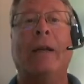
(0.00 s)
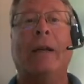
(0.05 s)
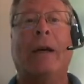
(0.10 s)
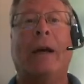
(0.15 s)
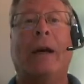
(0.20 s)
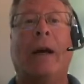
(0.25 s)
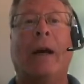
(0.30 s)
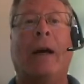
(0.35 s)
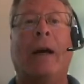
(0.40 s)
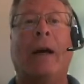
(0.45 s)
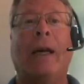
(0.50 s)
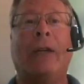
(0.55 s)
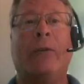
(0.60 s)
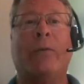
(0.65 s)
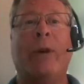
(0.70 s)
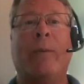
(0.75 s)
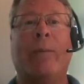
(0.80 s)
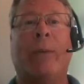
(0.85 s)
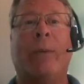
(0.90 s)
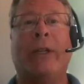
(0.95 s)
as
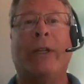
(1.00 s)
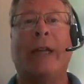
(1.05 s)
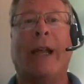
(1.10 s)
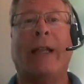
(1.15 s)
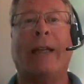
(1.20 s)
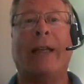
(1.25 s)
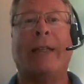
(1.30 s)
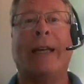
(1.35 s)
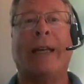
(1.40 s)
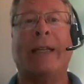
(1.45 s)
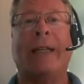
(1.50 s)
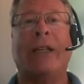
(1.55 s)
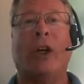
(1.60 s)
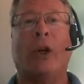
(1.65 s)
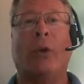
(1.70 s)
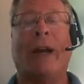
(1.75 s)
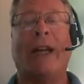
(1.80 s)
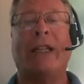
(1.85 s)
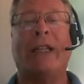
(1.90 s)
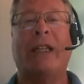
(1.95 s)
Whit Marsalis says,
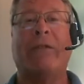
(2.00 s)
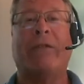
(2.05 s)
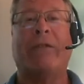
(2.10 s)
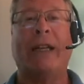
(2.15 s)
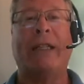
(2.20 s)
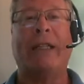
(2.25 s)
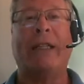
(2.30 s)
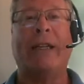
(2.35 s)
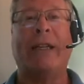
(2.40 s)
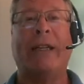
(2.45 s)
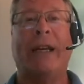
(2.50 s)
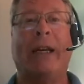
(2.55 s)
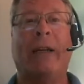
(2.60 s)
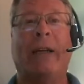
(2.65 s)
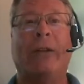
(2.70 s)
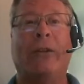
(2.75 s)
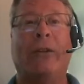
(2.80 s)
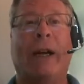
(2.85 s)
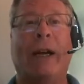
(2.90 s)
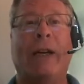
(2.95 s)
aggressive listening,
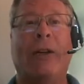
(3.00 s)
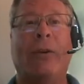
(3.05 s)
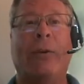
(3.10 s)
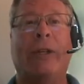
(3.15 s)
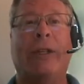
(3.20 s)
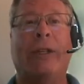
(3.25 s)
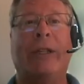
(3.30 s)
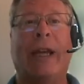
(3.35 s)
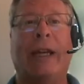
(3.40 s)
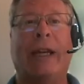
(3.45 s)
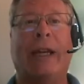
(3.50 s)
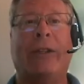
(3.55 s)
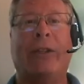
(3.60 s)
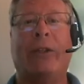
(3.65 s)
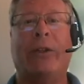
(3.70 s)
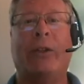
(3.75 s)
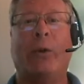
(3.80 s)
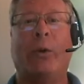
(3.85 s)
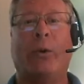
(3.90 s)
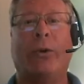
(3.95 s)
trying to assess
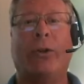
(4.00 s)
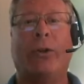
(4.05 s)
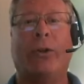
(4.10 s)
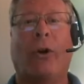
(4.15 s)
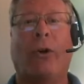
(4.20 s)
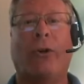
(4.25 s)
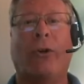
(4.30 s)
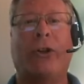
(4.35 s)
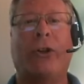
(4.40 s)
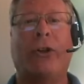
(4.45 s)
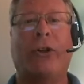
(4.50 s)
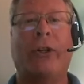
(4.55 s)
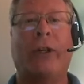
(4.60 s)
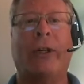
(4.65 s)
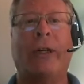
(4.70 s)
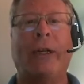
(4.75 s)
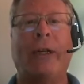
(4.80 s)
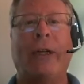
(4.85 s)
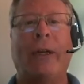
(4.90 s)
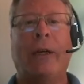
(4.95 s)
the school's culture,
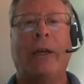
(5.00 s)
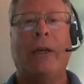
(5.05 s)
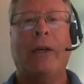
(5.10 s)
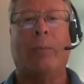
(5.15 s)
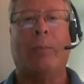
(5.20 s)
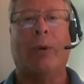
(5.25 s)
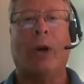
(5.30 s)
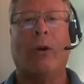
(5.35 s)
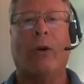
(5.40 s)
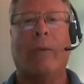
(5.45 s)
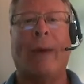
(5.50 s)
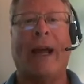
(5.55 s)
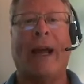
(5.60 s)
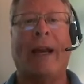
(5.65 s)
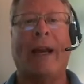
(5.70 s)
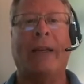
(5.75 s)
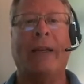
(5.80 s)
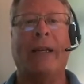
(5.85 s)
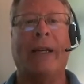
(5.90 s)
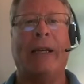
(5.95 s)
your
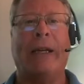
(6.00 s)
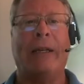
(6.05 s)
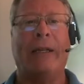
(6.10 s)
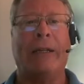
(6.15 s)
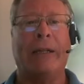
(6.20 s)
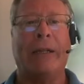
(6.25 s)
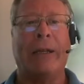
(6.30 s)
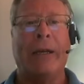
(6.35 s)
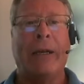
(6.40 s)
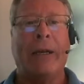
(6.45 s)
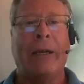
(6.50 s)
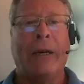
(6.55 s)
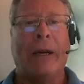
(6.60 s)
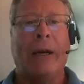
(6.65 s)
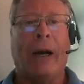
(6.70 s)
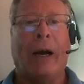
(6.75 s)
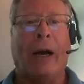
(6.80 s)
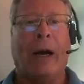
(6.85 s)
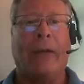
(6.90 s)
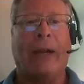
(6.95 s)
programmatic needs,
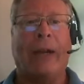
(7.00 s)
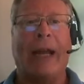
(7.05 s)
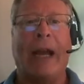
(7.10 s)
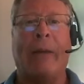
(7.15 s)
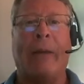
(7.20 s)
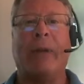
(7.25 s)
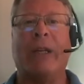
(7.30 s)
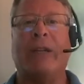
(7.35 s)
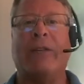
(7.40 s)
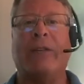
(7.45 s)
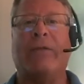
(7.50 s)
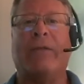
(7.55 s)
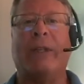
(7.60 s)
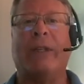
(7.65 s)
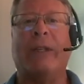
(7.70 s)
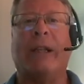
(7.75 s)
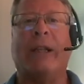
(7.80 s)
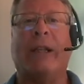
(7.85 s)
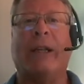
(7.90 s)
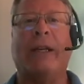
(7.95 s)
the campus and
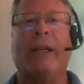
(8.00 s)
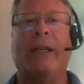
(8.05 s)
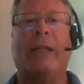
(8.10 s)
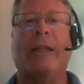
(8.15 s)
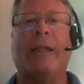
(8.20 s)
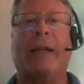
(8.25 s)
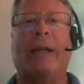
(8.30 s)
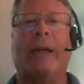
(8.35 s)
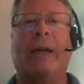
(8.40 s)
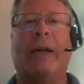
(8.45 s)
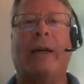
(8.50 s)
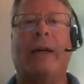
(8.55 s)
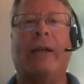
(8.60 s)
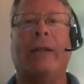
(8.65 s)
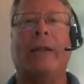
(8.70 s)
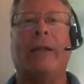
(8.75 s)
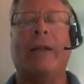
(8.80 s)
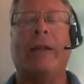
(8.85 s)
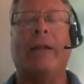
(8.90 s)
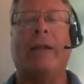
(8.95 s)
facilities.
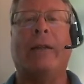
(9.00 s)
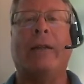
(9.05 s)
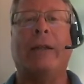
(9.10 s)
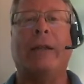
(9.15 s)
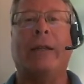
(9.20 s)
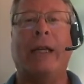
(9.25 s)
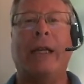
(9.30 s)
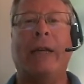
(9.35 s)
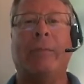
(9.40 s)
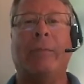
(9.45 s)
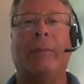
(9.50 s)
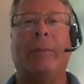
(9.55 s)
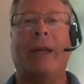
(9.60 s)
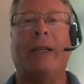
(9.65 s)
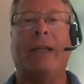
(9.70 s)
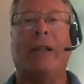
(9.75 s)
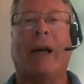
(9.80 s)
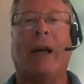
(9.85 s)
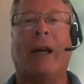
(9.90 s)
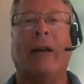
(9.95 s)
Then the team
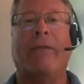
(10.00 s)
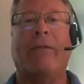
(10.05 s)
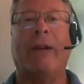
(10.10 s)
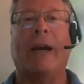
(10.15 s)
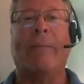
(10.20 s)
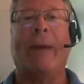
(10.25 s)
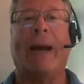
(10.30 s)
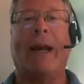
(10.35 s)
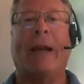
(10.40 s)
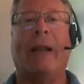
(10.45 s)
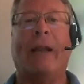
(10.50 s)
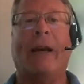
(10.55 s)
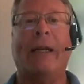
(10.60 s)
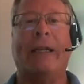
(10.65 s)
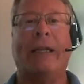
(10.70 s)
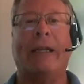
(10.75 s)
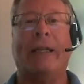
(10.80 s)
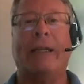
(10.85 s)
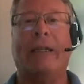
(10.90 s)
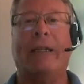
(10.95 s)
spends a lot of time
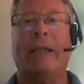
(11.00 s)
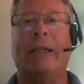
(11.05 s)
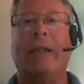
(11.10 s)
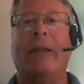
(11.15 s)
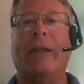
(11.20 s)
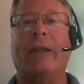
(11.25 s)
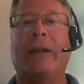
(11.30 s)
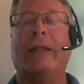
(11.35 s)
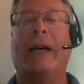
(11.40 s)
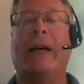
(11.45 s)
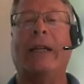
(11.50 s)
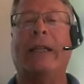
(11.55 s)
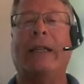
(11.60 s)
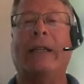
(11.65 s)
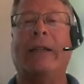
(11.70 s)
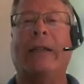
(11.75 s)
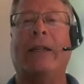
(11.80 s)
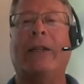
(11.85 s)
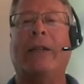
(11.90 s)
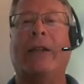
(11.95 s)
analyzing and
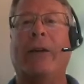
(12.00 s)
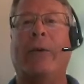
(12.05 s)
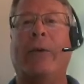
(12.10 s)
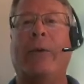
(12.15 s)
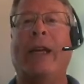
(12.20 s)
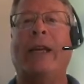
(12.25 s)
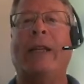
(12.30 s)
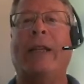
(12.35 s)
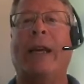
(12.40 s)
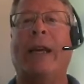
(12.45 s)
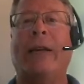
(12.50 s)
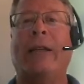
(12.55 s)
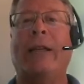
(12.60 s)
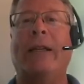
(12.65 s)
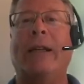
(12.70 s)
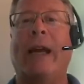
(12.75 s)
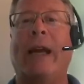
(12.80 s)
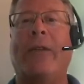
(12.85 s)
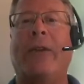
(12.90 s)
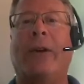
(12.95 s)
synthesizing this so that we can then
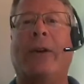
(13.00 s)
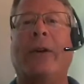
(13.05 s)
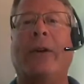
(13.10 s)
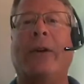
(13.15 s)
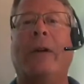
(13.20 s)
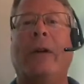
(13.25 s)
together